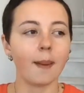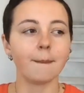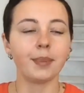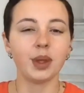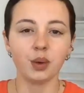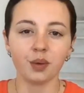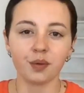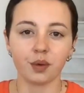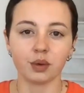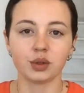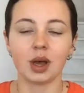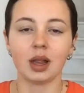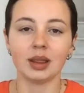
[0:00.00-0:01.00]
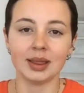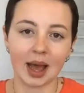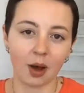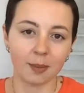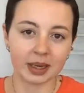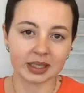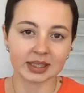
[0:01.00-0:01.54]
beautiful to allow
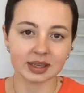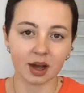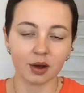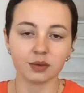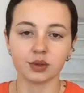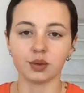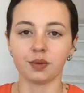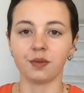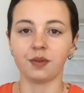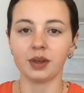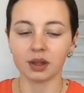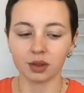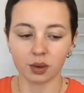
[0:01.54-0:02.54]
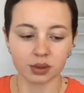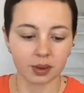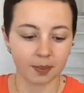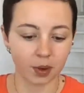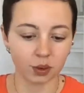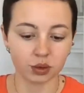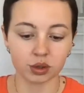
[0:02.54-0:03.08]
myself to feel those
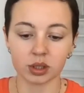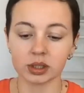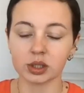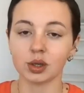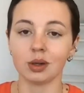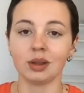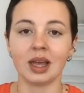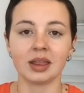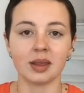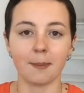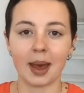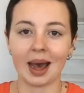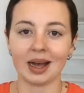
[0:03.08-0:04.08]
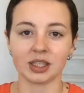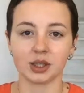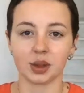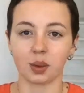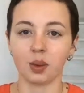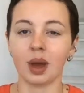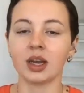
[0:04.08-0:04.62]
emotions, to let them pass
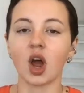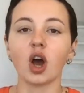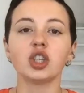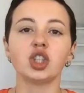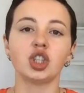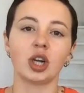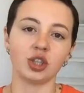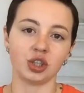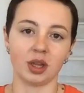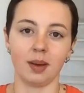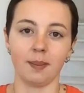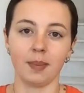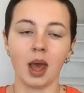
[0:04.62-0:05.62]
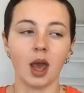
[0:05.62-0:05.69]
through and not judge them,